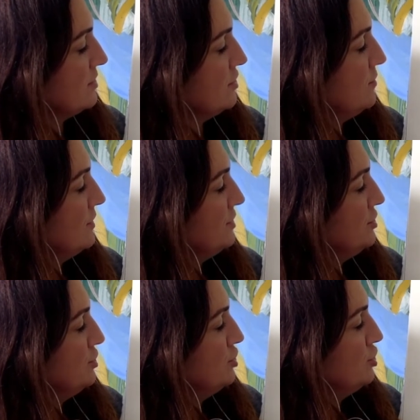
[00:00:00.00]
So you want to
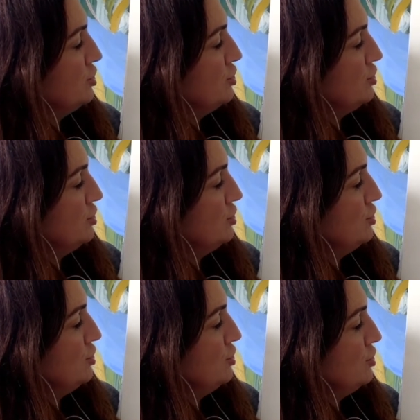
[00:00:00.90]
do
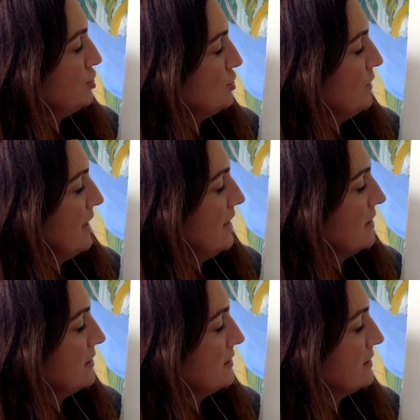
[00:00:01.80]
two
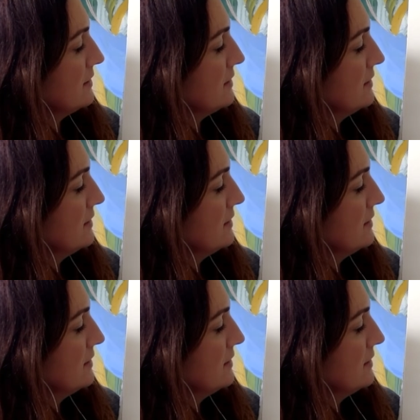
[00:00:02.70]
squares.